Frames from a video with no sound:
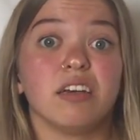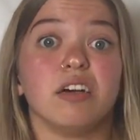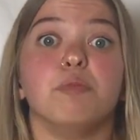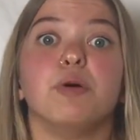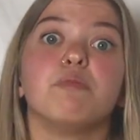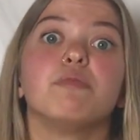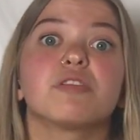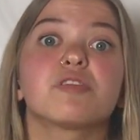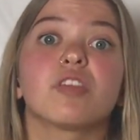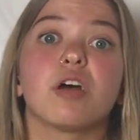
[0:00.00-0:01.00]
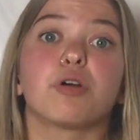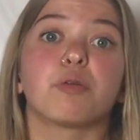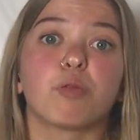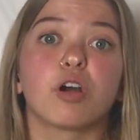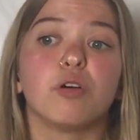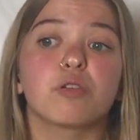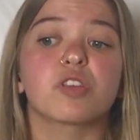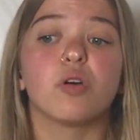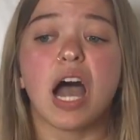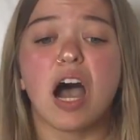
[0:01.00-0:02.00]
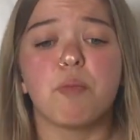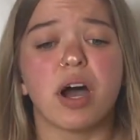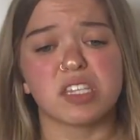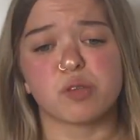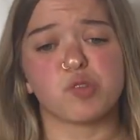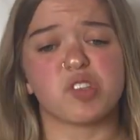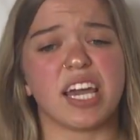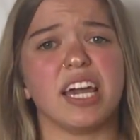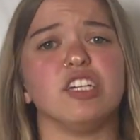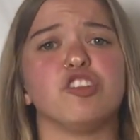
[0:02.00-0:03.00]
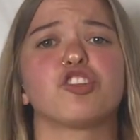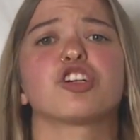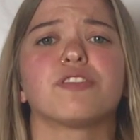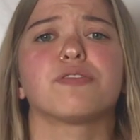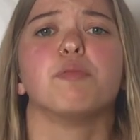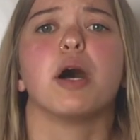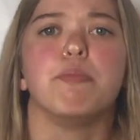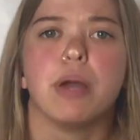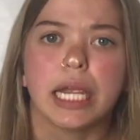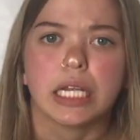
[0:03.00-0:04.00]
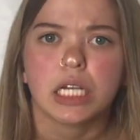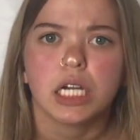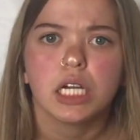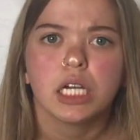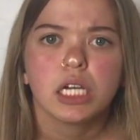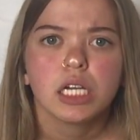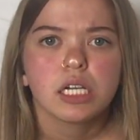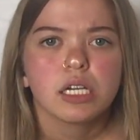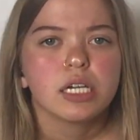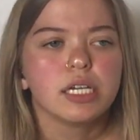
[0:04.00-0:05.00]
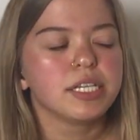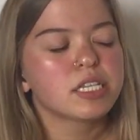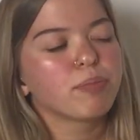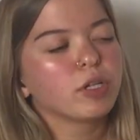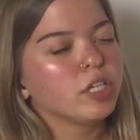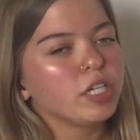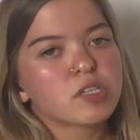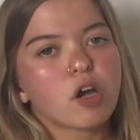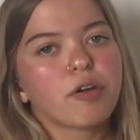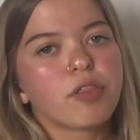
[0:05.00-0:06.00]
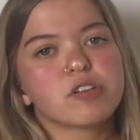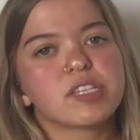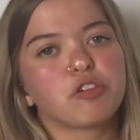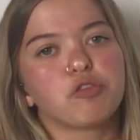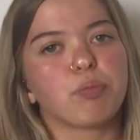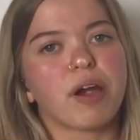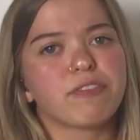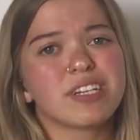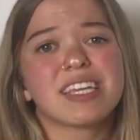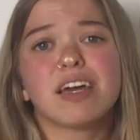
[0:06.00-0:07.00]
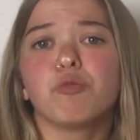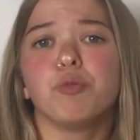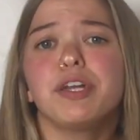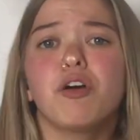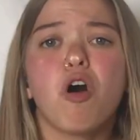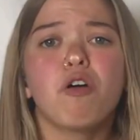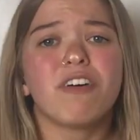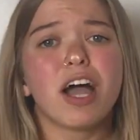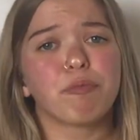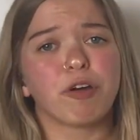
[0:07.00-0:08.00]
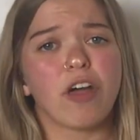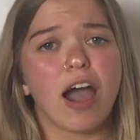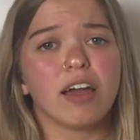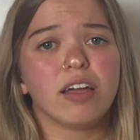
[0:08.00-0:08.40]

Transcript: But most of them are broke, so how am I supposed to get any sugar from my bank? Disabilities are their sexual preference, and we don't all vibe with that.